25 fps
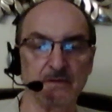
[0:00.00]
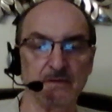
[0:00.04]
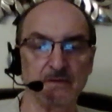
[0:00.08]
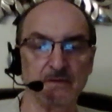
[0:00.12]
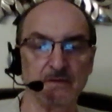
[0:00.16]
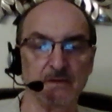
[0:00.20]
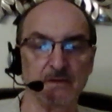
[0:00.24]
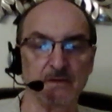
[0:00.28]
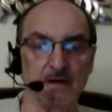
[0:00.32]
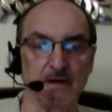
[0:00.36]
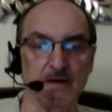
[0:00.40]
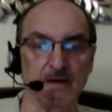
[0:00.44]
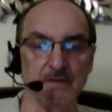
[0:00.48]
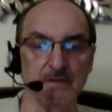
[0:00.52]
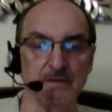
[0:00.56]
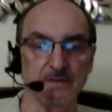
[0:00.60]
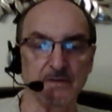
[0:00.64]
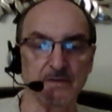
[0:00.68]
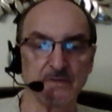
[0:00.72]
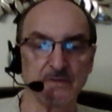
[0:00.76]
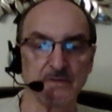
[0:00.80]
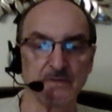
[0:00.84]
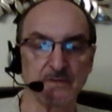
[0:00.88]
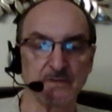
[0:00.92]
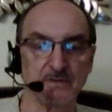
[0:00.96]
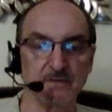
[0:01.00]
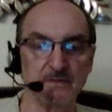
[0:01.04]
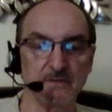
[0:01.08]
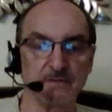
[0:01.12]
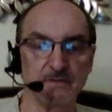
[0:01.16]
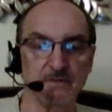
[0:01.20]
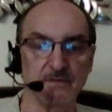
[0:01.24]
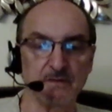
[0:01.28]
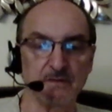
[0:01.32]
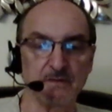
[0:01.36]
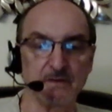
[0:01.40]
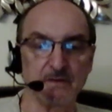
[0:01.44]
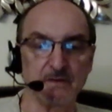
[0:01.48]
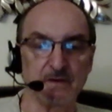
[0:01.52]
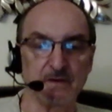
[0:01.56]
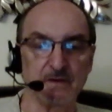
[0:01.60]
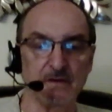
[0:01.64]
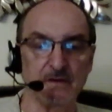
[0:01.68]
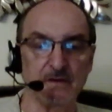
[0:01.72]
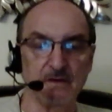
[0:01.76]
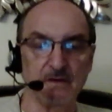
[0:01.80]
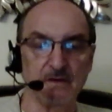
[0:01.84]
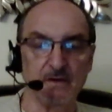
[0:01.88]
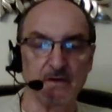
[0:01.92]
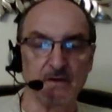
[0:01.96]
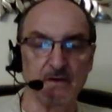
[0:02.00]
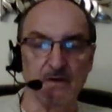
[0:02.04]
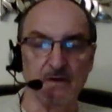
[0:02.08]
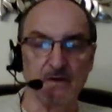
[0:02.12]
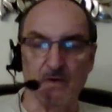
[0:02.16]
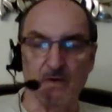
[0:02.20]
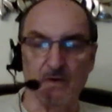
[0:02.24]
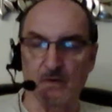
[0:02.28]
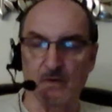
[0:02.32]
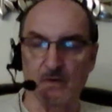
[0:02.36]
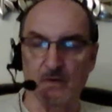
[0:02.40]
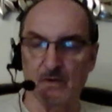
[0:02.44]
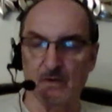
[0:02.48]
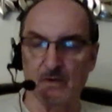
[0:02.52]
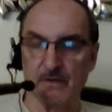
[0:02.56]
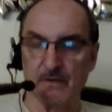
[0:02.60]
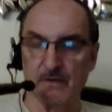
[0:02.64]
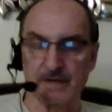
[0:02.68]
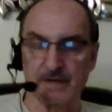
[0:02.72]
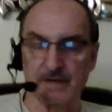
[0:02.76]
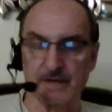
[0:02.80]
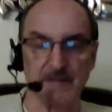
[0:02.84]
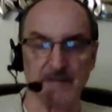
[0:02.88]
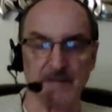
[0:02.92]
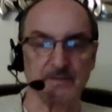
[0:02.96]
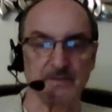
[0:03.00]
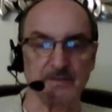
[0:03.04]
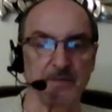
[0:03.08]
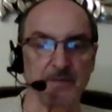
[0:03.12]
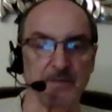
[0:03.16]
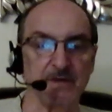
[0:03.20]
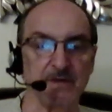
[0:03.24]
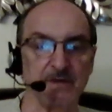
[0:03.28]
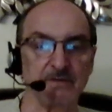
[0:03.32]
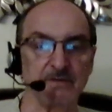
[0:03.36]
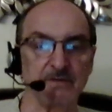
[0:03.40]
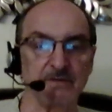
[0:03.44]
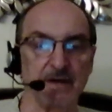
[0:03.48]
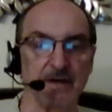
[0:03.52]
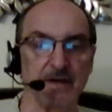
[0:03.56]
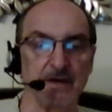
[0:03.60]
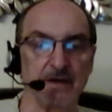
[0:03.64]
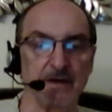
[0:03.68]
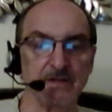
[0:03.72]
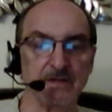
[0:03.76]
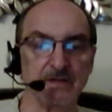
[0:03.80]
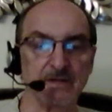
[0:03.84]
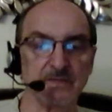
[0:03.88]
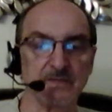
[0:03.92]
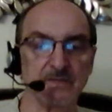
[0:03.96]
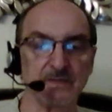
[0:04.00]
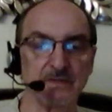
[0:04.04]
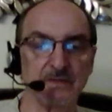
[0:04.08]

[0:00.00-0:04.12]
onions, or a case of pickled carrots,